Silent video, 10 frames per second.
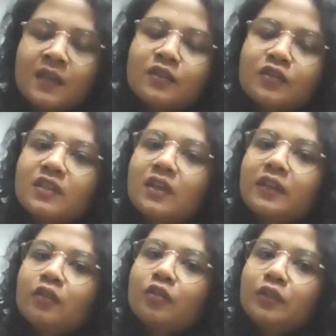So, sir,
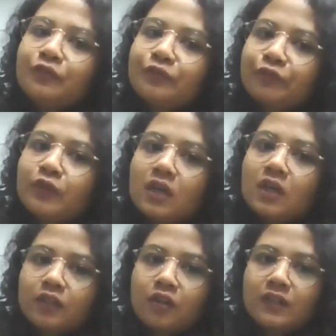you've
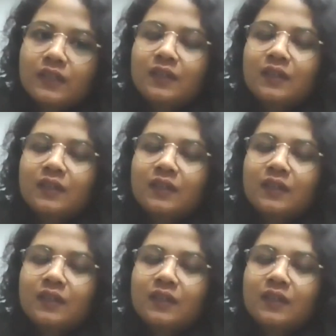worked on